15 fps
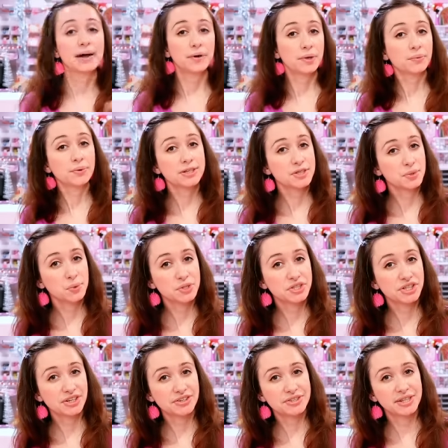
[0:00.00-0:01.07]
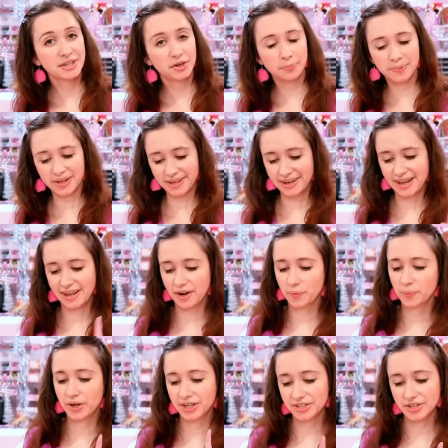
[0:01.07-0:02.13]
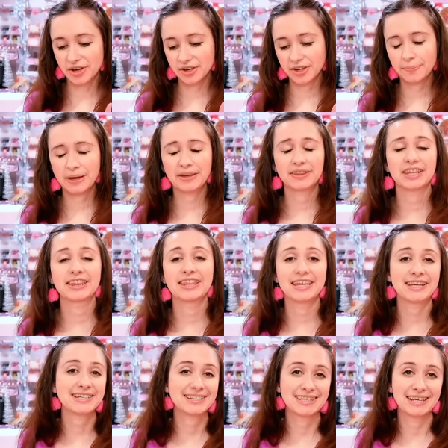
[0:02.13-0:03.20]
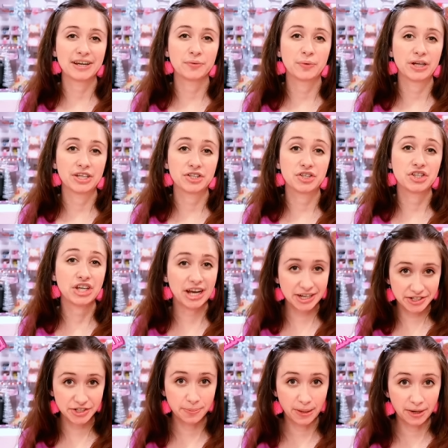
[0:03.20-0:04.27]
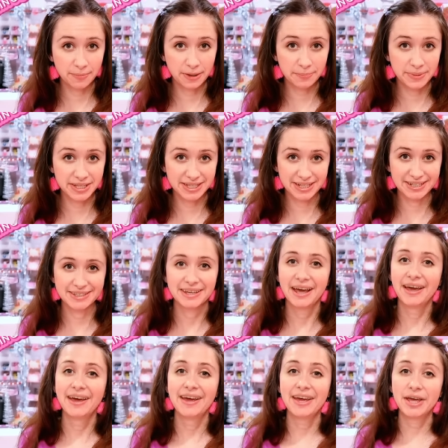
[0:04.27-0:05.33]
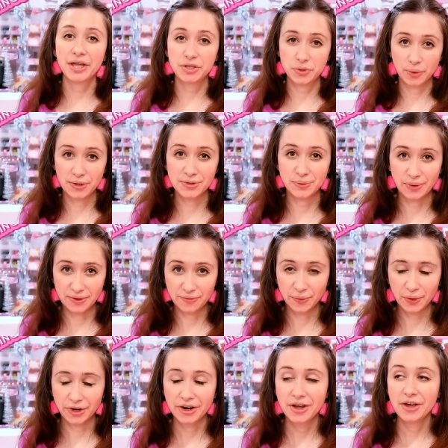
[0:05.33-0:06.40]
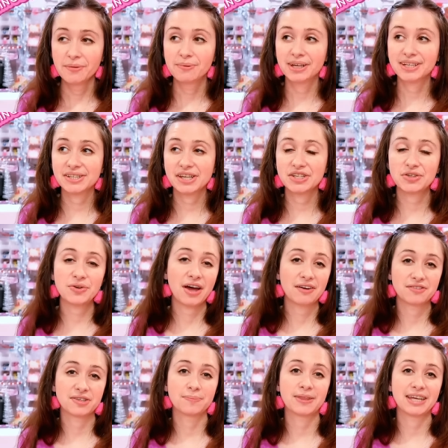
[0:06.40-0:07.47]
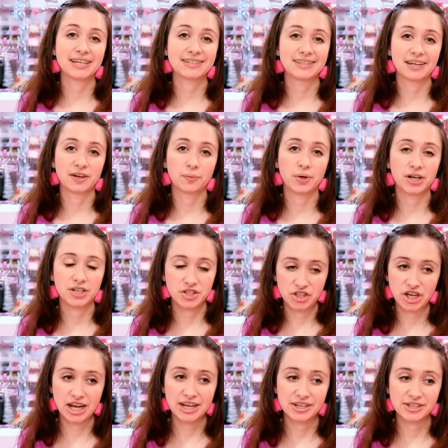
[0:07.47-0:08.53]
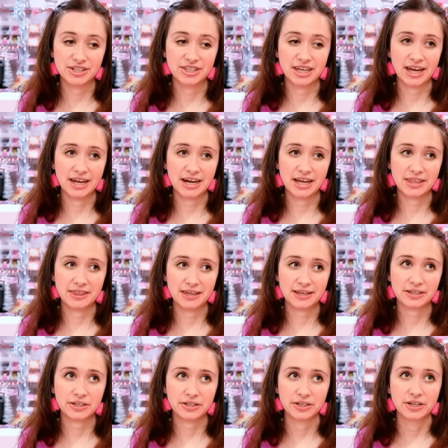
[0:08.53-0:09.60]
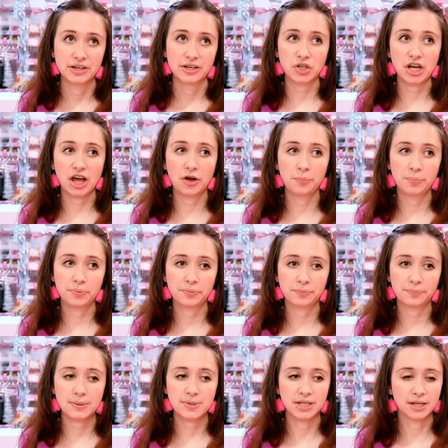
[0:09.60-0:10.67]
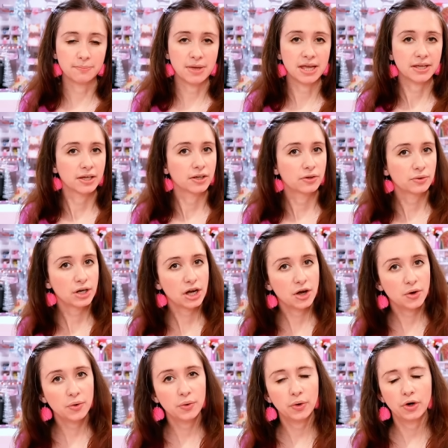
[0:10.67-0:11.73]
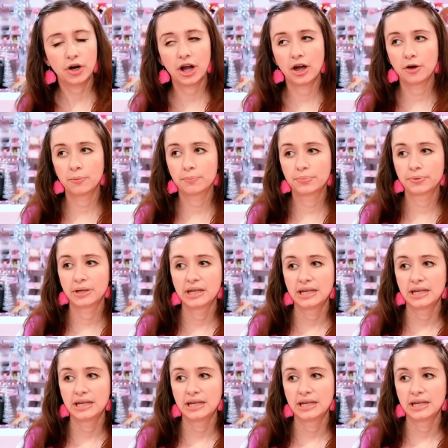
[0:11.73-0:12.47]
now I want to switch gears a little bit and I want to talk about the things that I want to change about my business in 2024 because I do have some things that I want to change that I think could help maybe like make it grow or help